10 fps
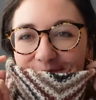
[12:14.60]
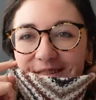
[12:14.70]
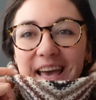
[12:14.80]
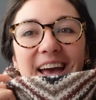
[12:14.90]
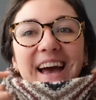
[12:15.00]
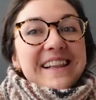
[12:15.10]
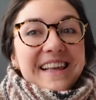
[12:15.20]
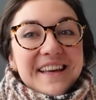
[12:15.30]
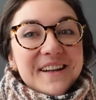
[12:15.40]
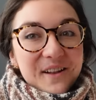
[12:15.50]
yeah, I
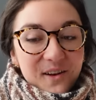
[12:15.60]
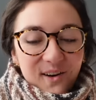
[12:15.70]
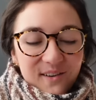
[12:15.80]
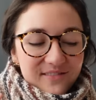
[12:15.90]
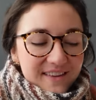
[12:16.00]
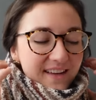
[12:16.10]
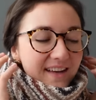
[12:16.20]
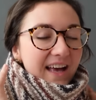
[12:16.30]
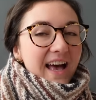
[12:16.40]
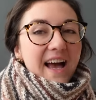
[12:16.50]
like it a lot.
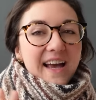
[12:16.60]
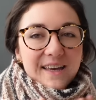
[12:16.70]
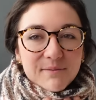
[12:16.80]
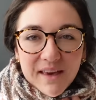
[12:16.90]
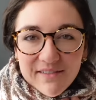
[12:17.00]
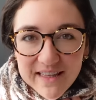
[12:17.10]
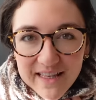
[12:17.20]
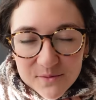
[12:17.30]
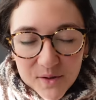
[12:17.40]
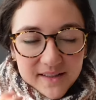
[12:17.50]
I am gifting
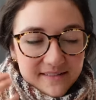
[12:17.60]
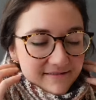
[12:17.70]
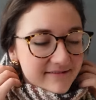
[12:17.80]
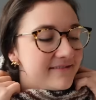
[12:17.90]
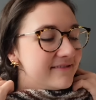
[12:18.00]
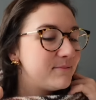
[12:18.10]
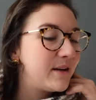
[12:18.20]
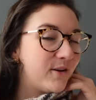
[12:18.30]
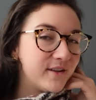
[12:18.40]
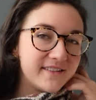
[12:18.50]
this one
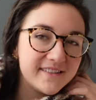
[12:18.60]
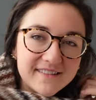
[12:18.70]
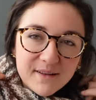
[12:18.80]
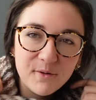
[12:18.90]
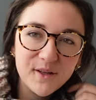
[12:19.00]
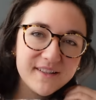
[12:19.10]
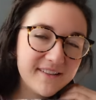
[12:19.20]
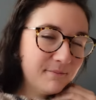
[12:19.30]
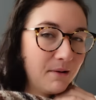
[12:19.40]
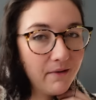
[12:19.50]
because someone,
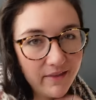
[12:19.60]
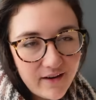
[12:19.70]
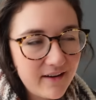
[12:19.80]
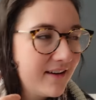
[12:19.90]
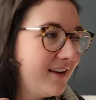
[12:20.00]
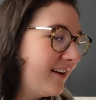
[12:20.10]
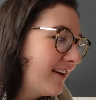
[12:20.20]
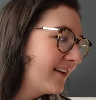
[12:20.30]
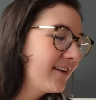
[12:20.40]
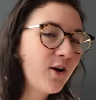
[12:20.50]
my mother,
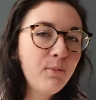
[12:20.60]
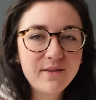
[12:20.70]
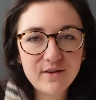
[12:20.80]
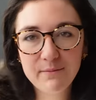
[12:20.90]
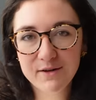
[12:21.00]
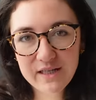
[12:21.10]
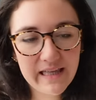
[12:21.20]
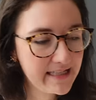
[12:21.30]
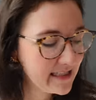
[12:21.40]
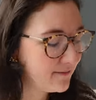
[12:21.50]
commented how much she
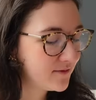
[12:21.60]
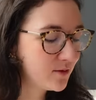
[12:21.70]
liked it.